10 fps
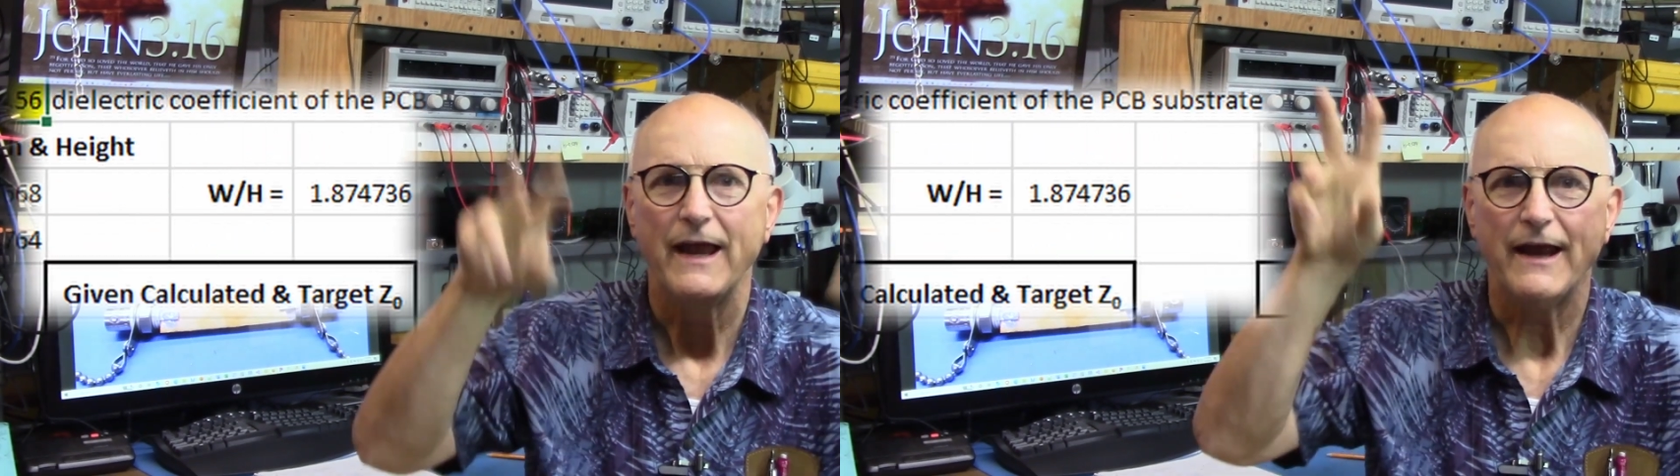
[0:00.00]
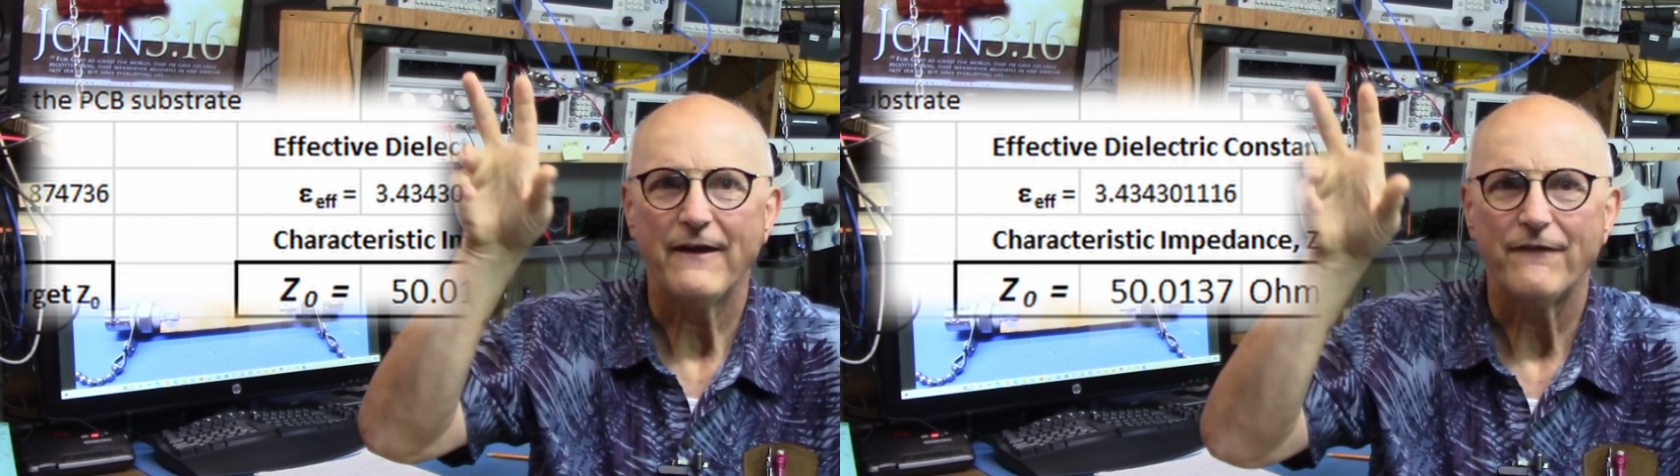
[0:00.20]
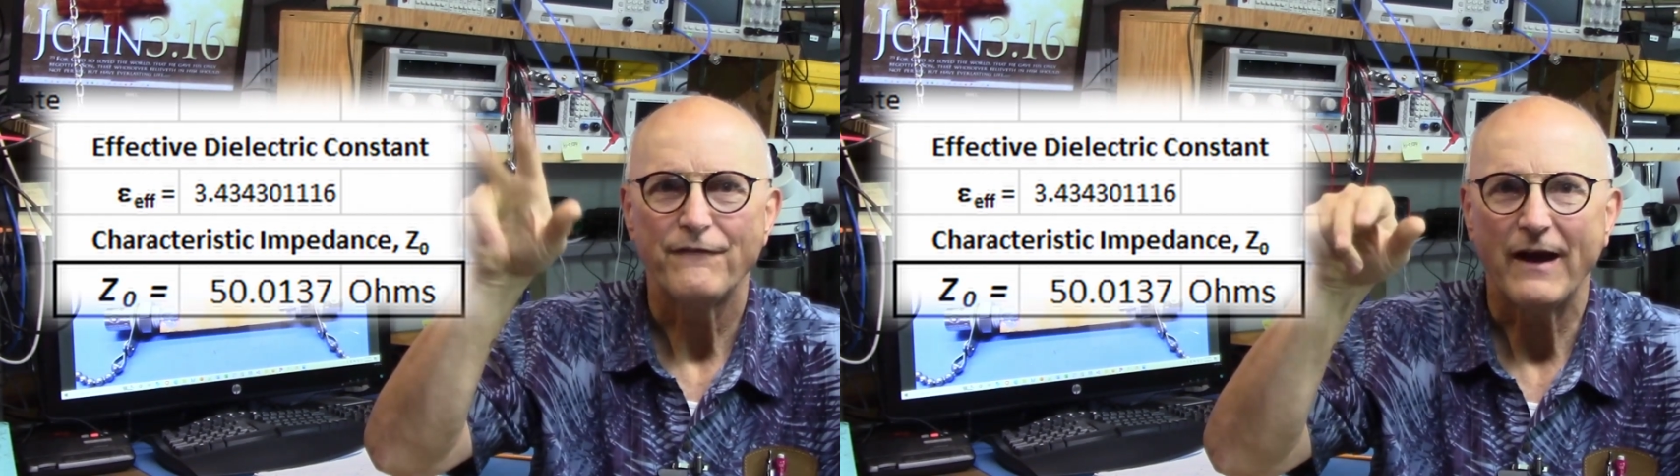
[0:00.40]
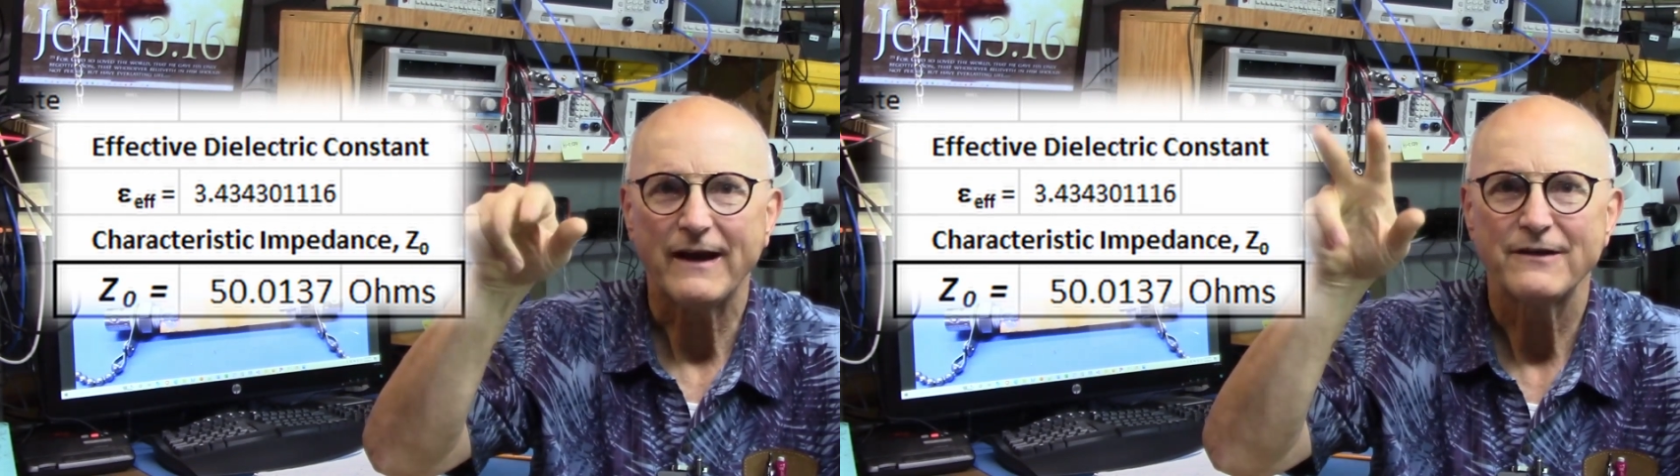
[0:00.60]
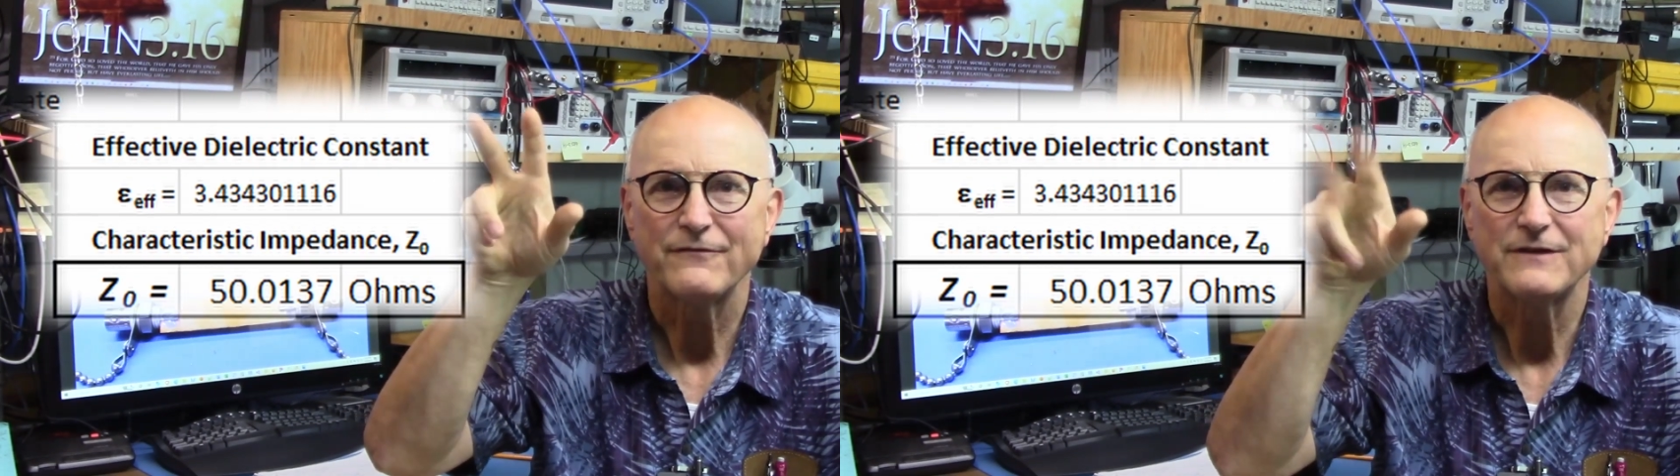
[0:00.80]
and
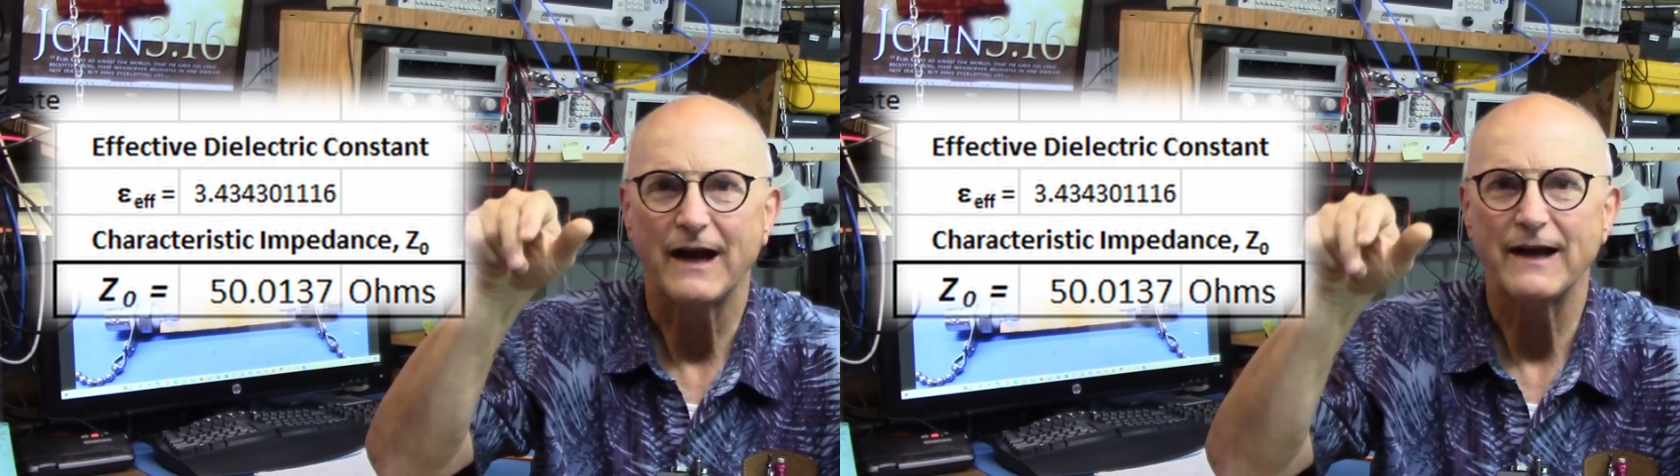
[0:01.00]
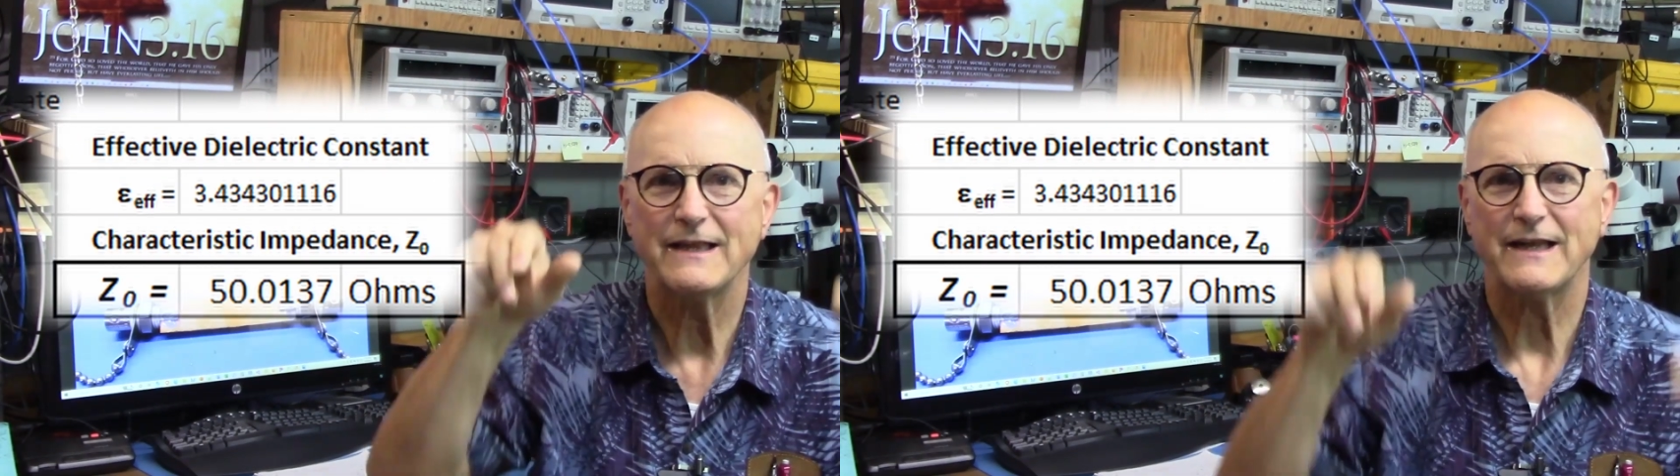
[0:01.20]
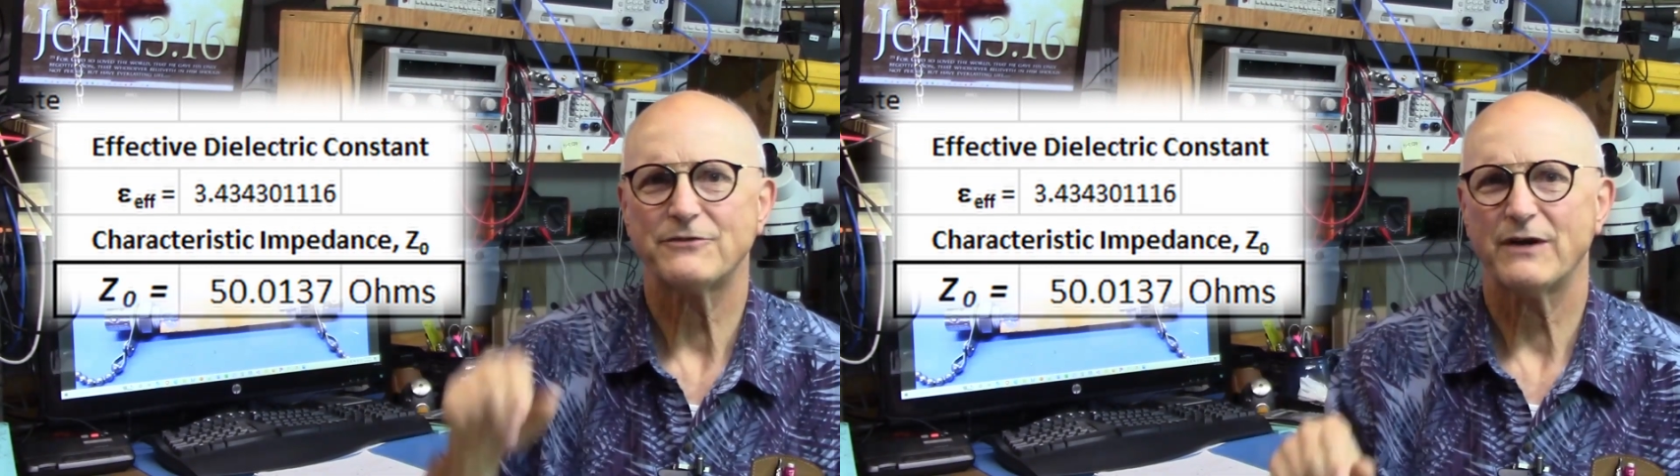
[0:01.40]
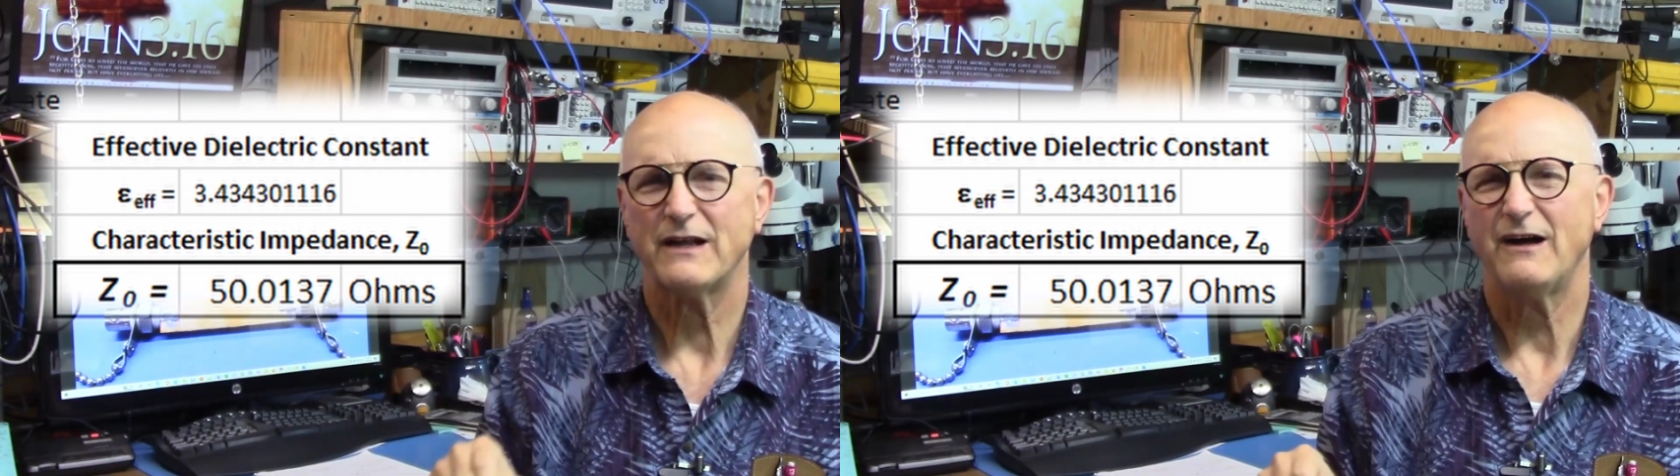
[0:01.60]
effective dielectric